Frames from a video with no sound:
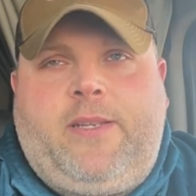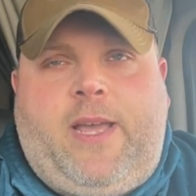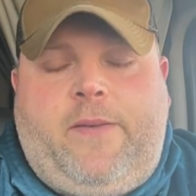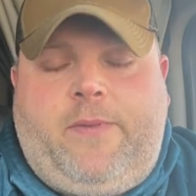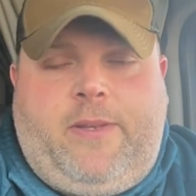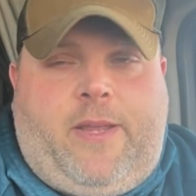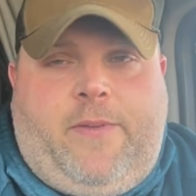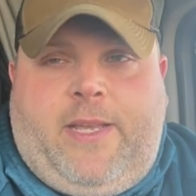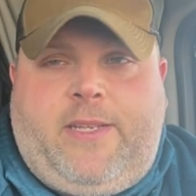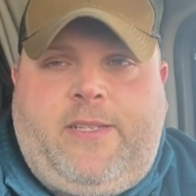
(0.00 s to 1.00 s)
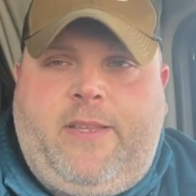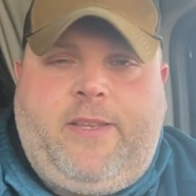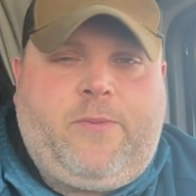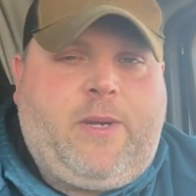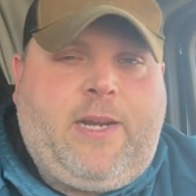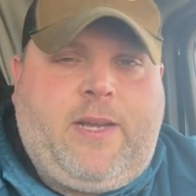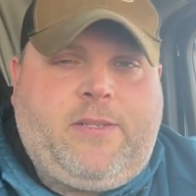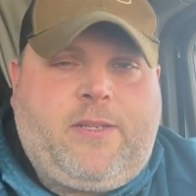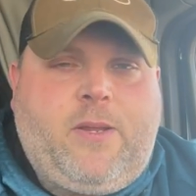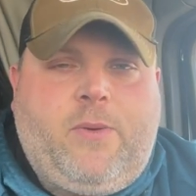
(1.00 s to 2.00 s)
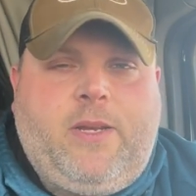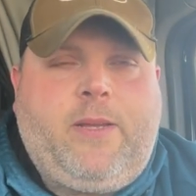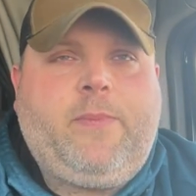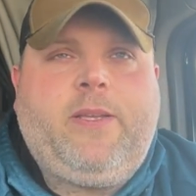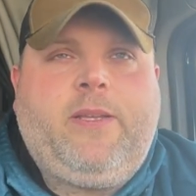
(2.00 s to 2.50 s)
have you guys seen these warehouses going up?